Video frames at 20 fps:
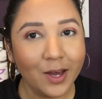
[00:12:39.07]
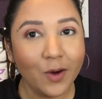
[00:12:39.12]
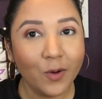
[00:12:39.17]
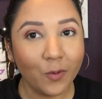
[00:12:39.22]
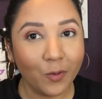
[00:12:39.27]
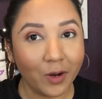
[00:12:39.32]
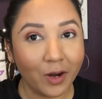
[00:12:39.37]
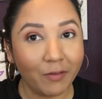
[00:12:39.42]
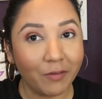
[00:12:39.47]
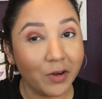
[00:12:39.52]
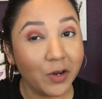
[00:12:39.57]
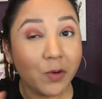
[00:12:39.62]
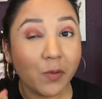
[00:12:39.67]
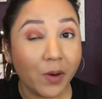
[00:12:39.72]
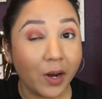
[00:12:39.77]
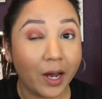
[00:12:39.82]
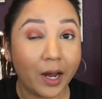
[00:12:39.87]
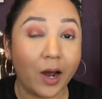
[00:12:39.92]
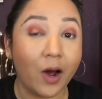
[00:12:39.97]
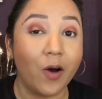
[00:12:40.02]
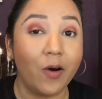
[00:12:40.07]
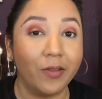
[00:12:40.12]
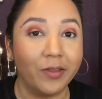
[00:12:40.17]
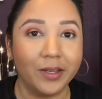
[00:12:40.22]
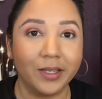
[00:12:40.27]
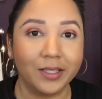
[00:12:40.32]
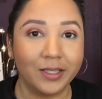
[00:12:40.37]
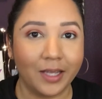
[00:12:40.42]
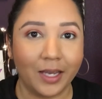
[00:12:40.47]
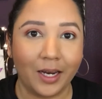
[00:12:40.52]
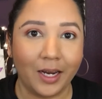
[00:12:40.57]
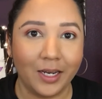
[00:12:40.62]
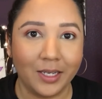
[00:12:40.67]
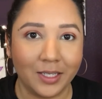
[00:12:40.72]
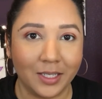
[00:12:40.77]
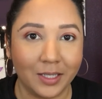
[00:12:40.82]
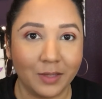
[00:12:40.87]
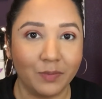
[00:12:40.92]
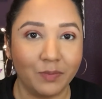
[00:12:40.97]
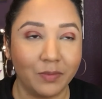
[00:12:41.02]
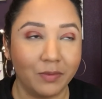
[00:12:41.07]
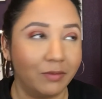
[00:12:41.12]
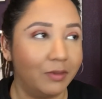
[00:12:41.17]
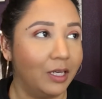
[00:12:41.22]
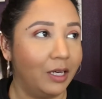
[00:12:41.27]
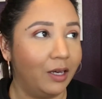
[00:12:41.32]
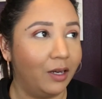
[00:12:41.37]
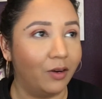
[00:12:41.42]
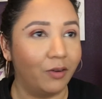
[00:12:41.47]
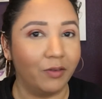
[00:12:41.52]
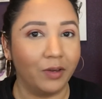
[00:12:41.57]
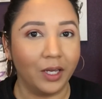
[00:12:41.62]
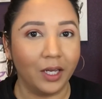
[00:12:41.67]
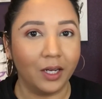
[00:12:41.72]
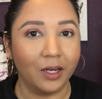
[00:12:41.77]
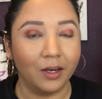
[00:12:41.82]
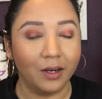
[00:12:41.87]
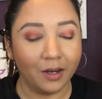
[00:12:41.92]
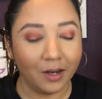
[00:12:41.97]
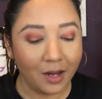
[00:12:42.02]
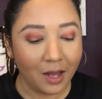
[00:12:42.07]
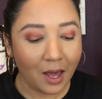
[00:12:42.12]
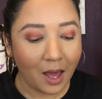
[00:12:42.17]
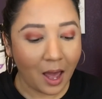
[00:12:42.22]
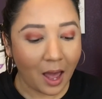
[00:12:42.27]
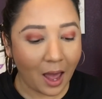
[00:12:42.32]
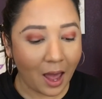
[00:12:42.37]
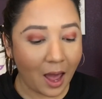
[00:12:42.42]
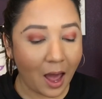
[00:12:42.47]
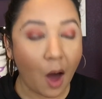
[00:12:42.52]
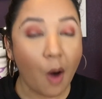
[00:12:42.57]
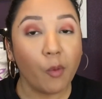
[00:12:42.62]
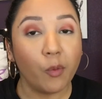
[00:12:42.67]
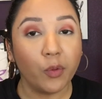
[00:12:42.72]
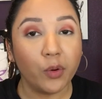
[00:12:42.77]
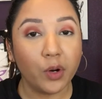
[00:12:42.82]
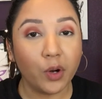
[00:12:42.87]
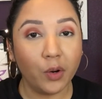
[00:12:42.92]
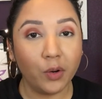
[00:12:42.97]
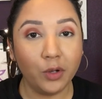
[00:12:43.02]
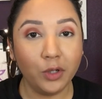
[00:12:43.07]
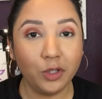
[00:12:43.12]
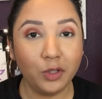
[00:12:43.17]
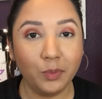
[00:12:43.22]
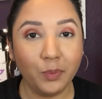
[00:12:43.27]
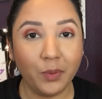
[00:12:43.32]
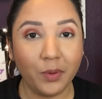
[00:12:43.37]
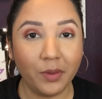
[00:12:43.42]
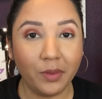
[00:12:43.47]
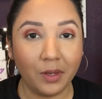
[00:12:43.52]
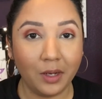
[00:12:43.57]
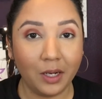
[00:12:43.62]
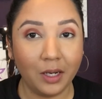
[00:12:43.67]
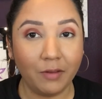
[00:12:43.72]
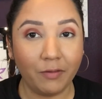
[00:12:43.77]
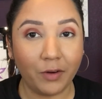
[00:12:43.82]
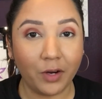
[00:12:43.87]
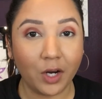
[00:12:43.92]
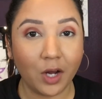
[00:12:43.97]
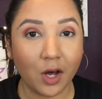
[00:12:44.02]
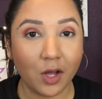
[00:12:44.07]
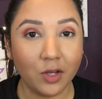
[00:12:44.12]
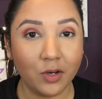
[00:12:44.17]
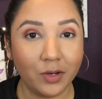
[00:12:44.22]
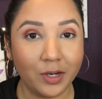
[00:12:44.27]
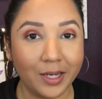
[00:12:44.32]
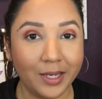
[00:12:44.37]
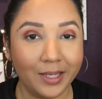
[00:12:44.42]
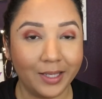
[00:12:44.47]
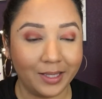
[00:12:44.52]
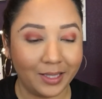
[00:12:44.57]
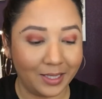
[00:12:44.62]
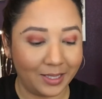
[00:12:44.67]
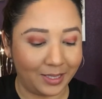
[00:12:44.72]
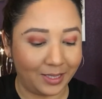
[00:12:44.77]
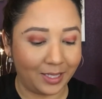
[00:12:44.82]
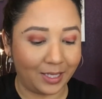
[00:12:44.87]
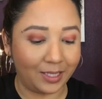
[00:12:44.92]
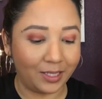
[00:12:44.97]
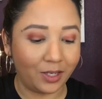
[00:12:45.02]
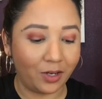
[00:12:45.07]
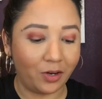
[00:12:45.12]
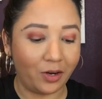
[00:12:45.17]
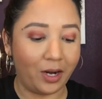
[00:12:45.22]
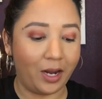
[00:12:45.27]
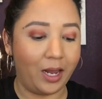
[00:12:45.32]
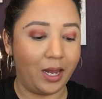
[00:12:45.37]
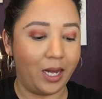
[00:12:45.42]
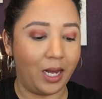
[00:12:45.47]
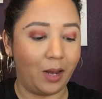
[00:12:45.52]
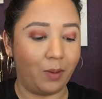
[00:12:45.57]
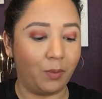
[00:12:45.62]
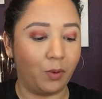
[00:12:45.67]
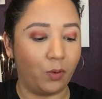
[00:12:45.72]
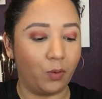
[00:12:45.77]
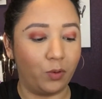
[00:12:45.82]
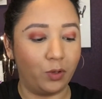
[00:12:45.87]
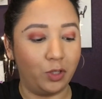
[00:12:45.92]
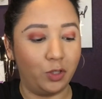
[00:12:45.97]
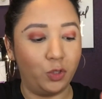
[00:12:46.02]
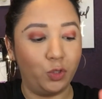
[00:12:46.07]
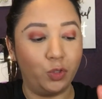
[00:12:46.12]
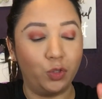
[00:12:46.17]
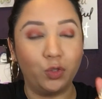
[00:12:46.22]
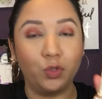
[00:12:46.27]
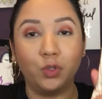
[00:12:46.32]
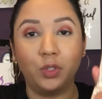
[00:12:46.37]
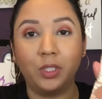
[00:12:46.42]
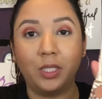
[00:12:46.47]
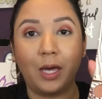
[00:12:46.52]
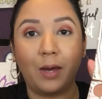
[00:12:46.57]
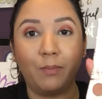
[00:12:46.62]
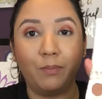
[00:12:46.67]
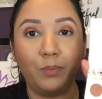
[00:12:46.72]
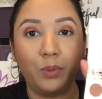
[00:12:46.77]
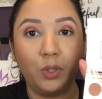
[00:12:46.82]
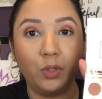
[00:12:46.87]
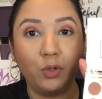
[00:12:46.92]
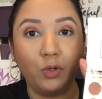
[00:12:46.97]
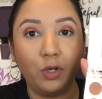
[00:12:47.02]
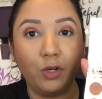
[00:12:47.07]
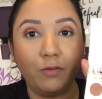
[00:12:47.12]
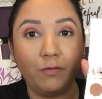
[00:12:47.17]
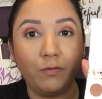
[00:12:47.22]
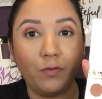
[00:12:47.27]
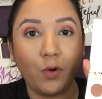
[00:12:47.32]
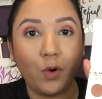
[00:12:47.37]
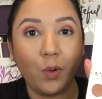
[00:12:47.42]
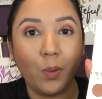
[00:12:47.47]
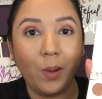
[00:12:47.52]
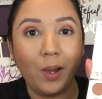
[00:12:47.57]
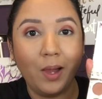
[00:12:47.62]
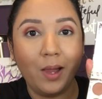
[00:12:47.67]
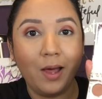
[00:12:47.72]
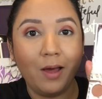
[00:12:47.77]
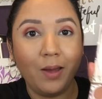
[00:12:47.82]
whatever you want to call this that I just did over here, we're going to put a different color in the center, and I'm going to choose that beautiful